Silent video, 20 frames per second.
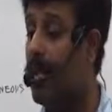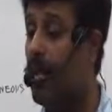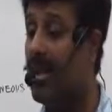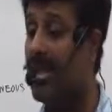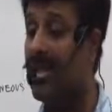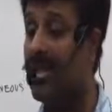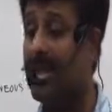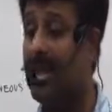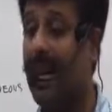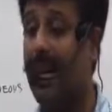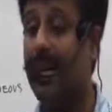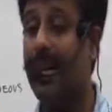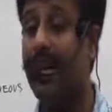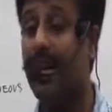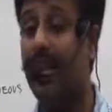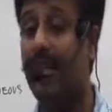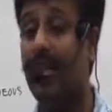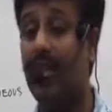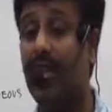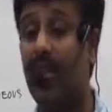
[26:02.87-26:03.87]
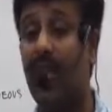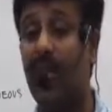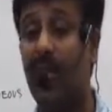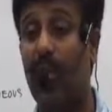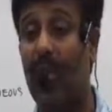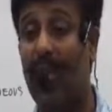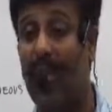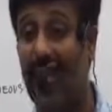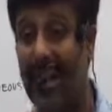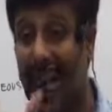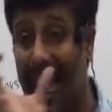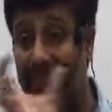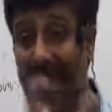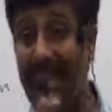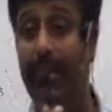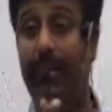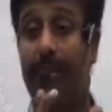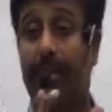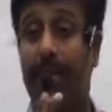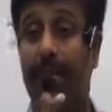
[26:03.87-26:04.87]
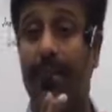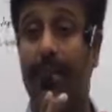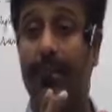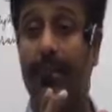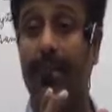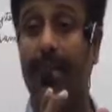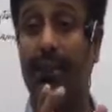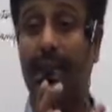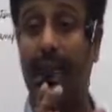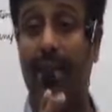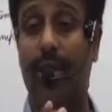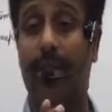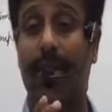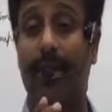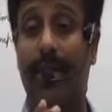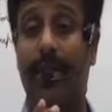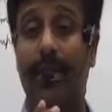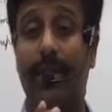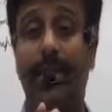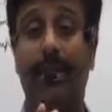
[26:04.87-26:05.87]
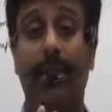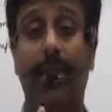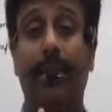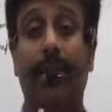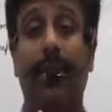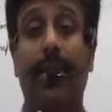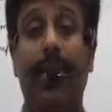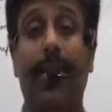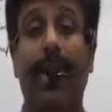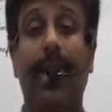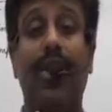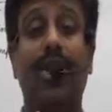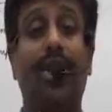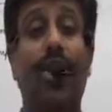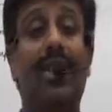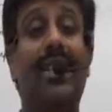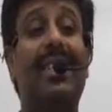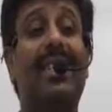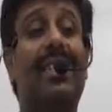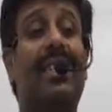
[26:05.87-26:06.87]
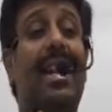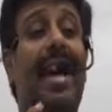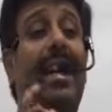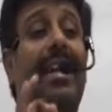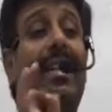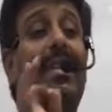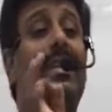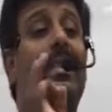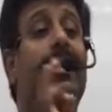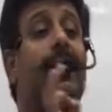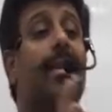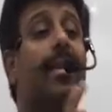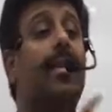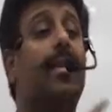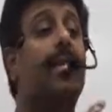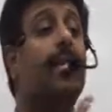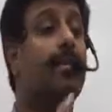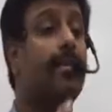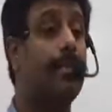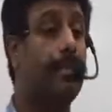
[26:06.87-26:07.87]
mode, standard deviation of only 9 students, it is called statistic.